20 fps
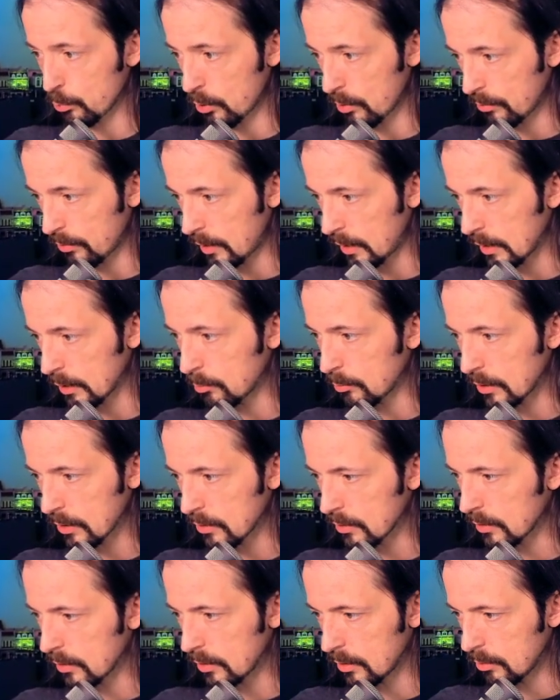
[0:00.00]
profiling, but
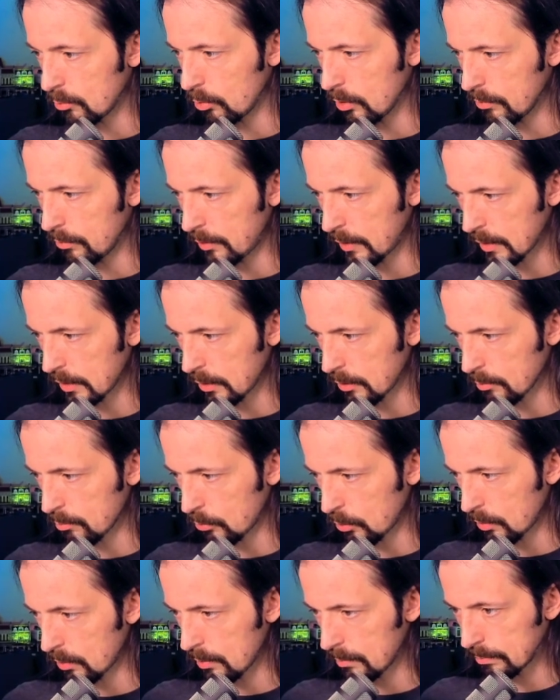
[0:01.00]
we'll find out
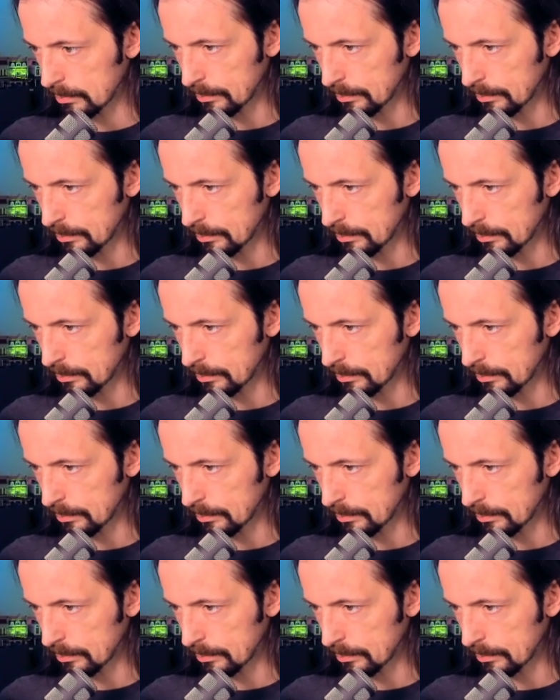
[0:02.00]
more.